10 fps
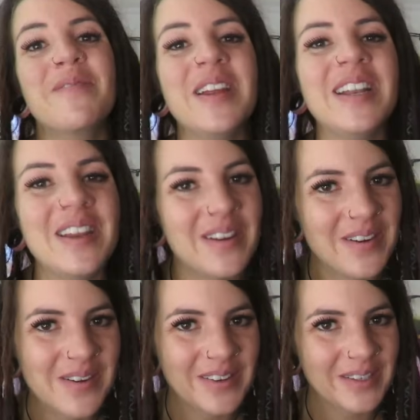We knew
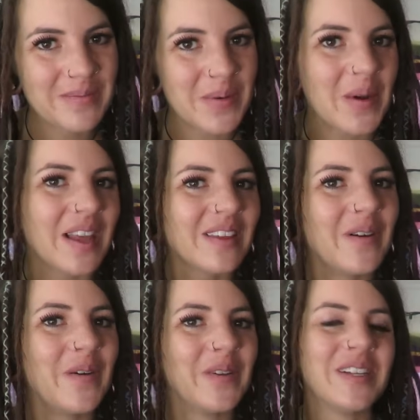it was a boy the
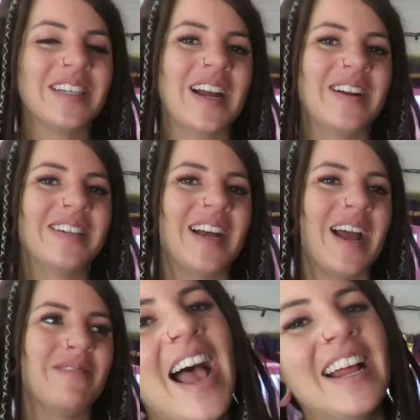whole entire
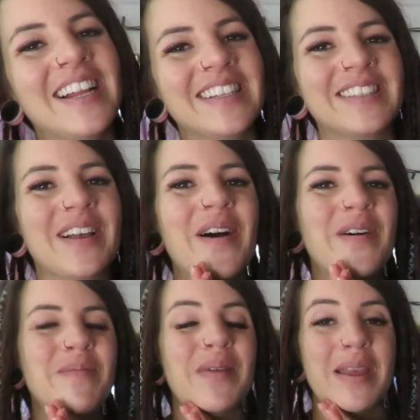time. And
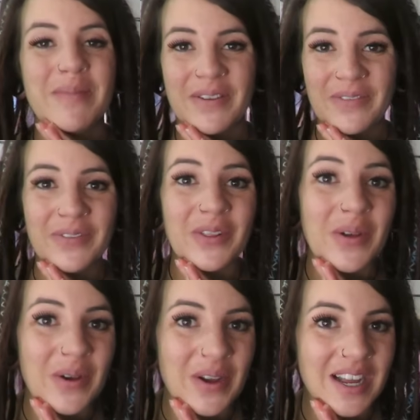so baby
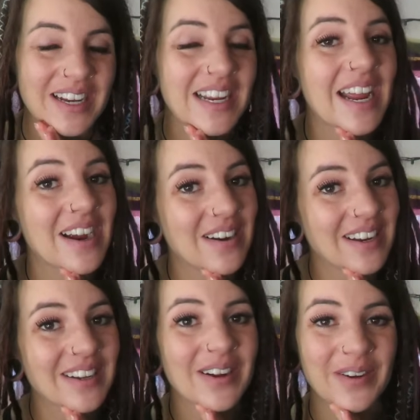Floyd
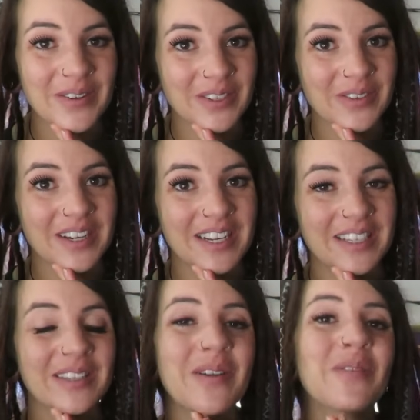Aaron
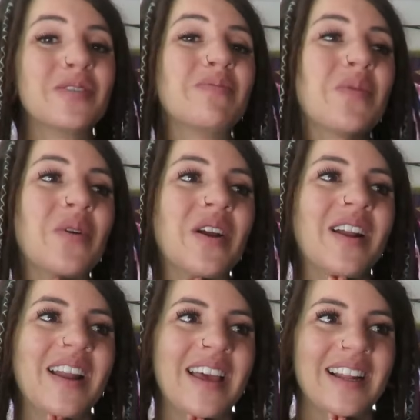Kozoriz was
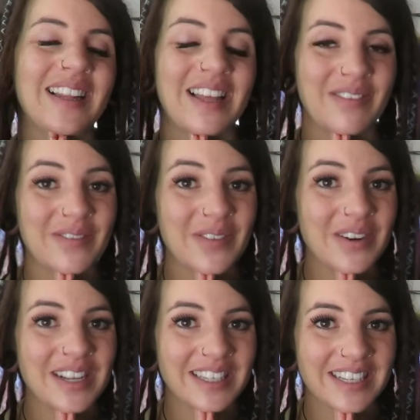born at eleven
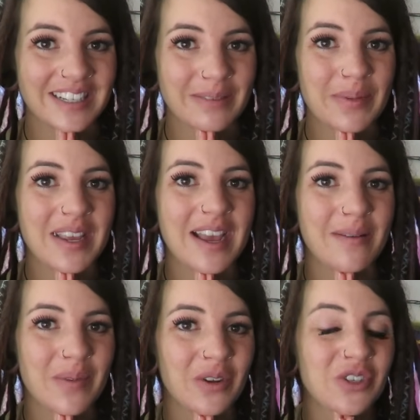forty-six p
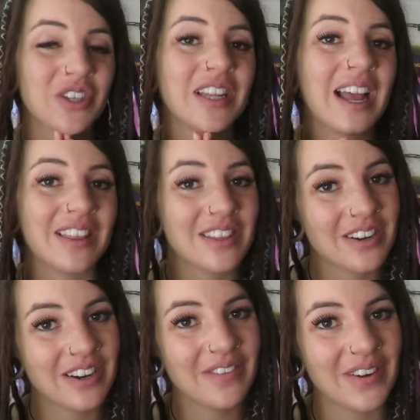m on July
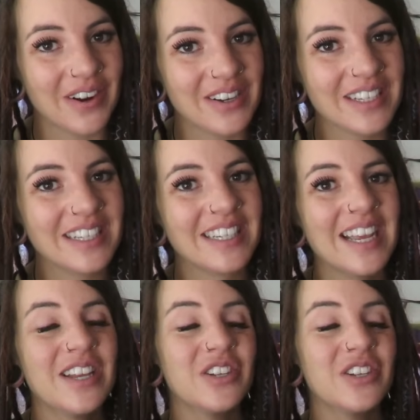thirty-first,